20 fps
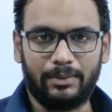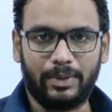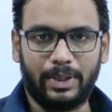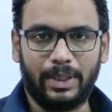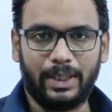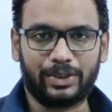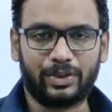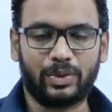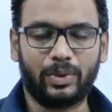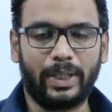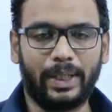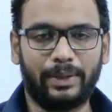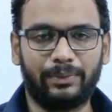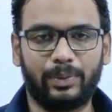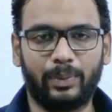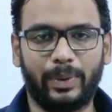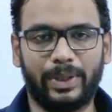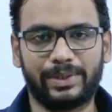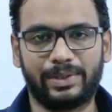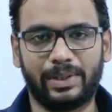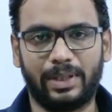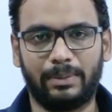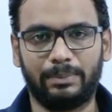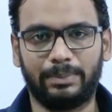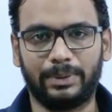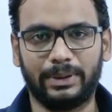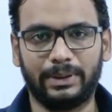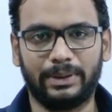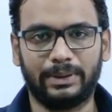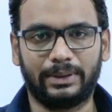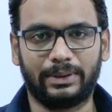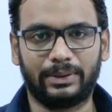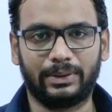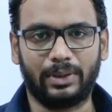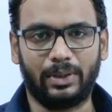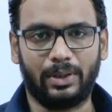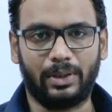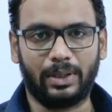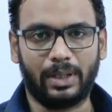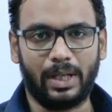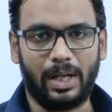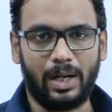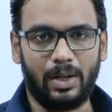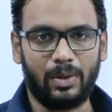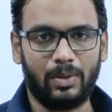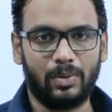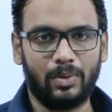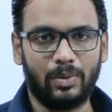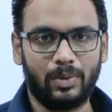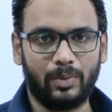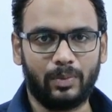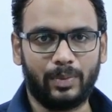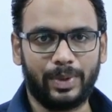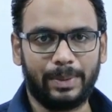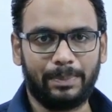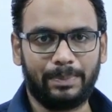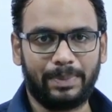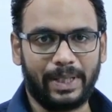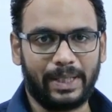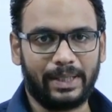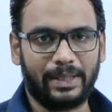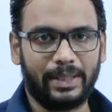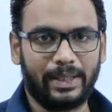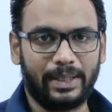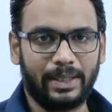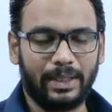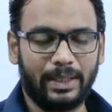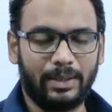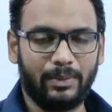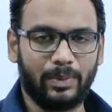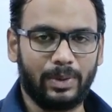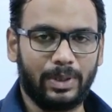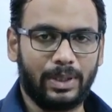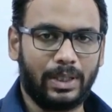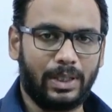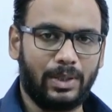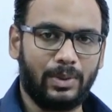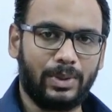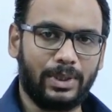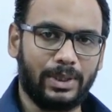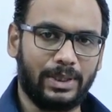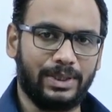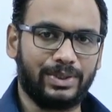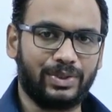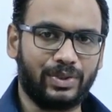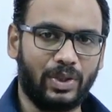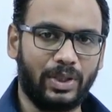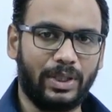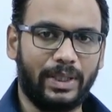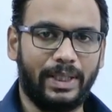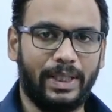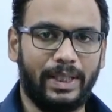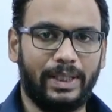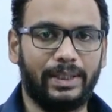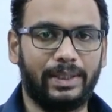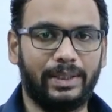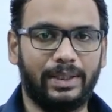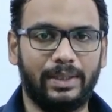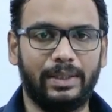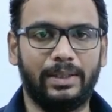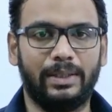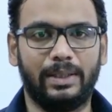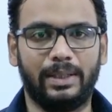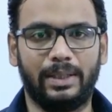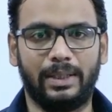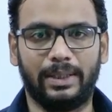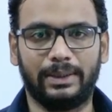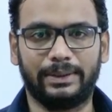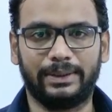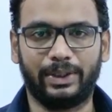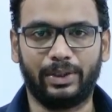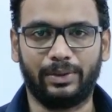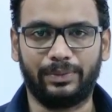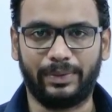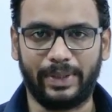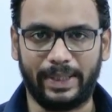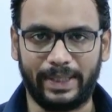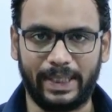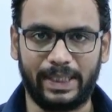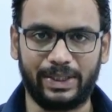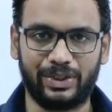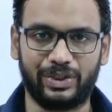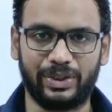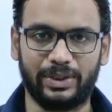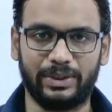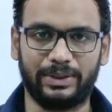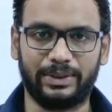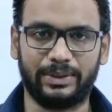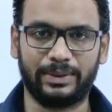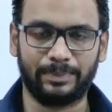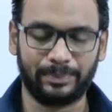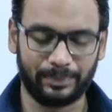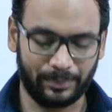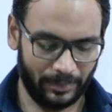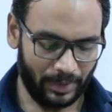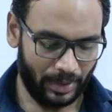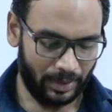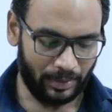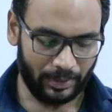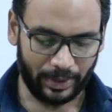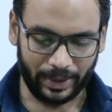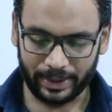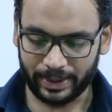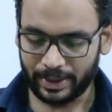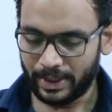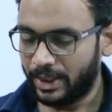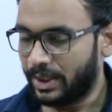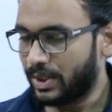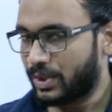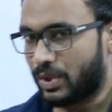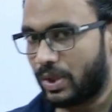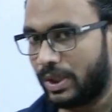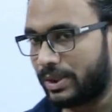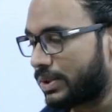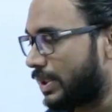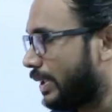let's look at few examples on how we practically work out a consolidated set of financials. All right, so let's